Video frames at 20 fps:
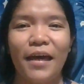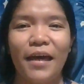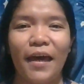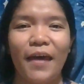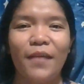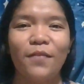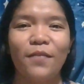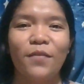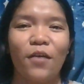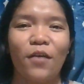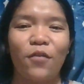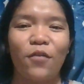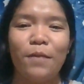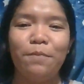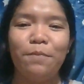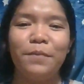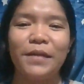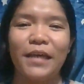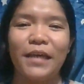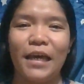and their
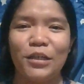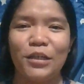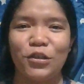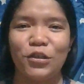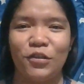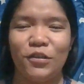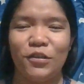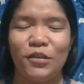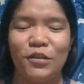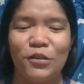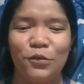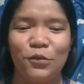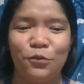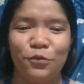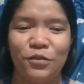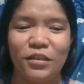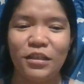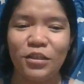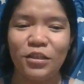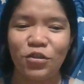implications
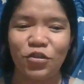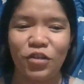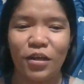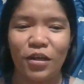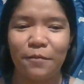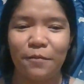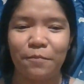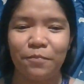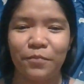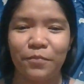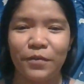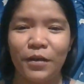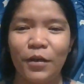to teaching.